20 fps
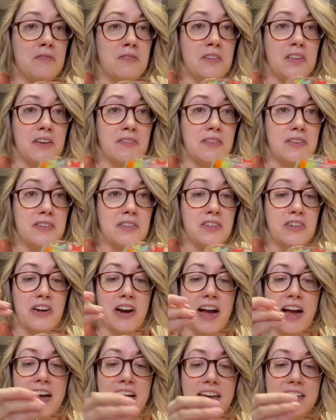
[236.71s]
give this a
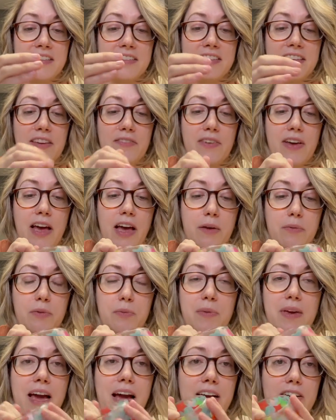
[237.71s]
try and see if it helps
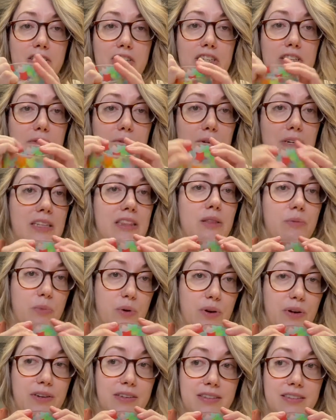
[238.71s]
me actually read the
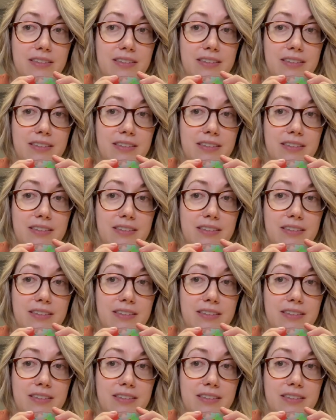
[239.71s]
books